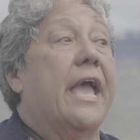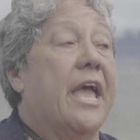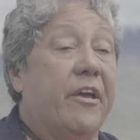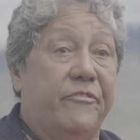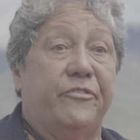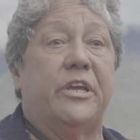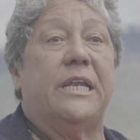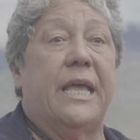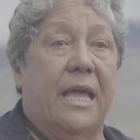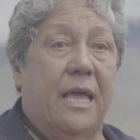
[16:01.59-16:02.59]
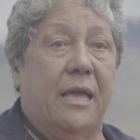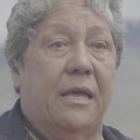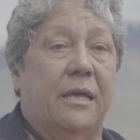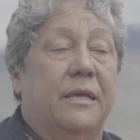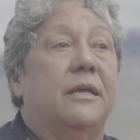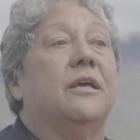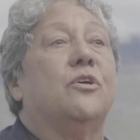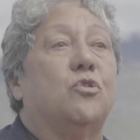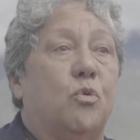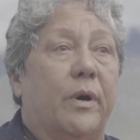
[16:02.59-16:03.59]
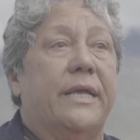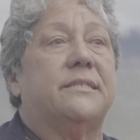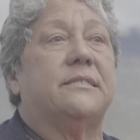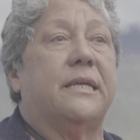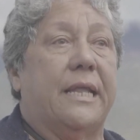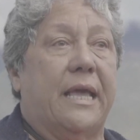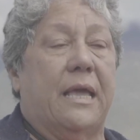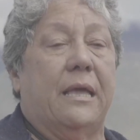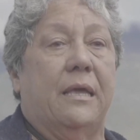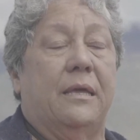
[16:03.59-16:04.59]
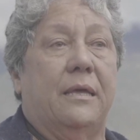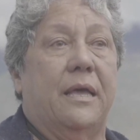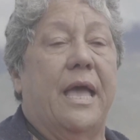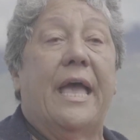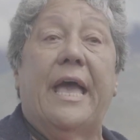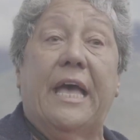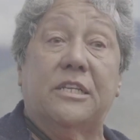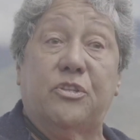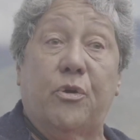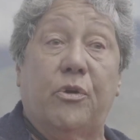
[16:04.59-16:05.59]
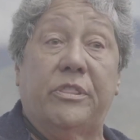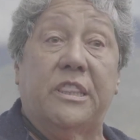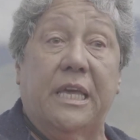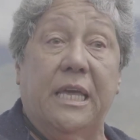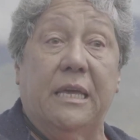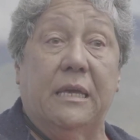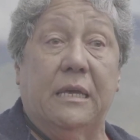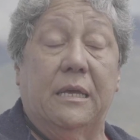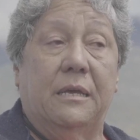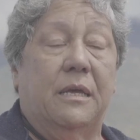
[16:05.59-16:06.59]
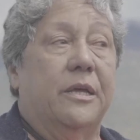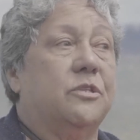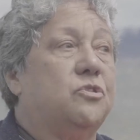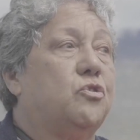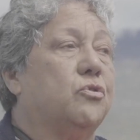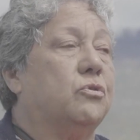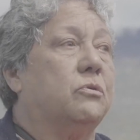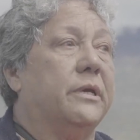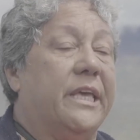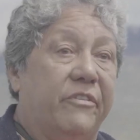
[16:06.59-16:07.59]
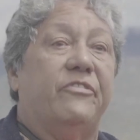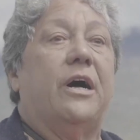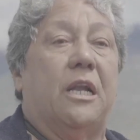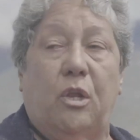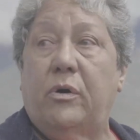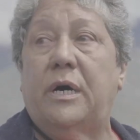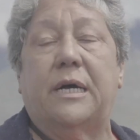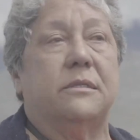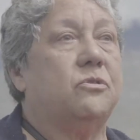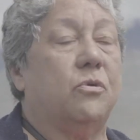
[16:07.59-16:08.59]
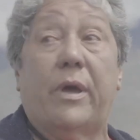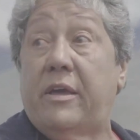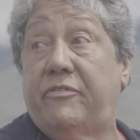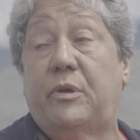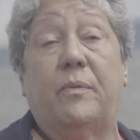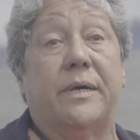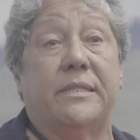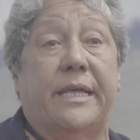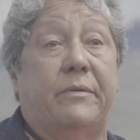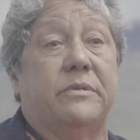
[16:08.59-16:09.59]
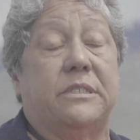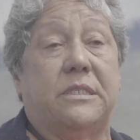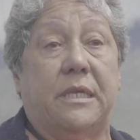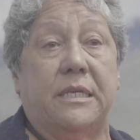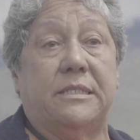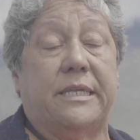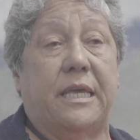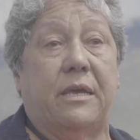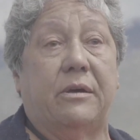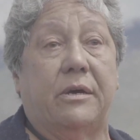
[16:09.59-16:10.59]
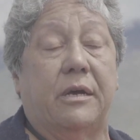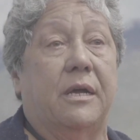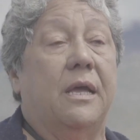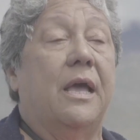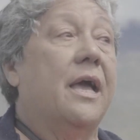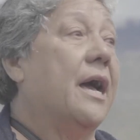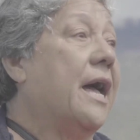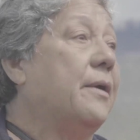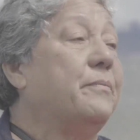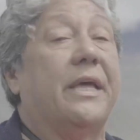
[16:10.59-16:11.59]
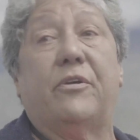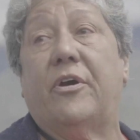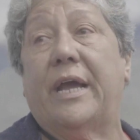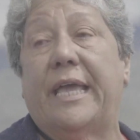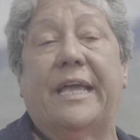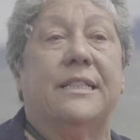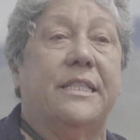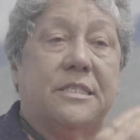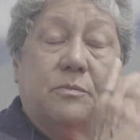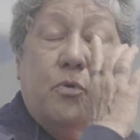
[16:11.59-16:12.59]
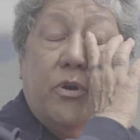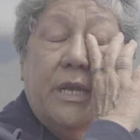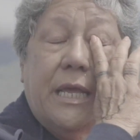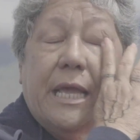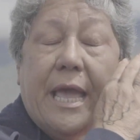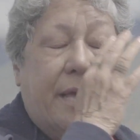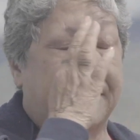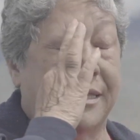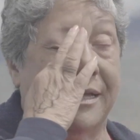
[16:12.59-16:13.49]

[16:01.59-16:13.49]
every day, twice a day, as her thing, to give aloha to everyone that is here. I met her again this morning at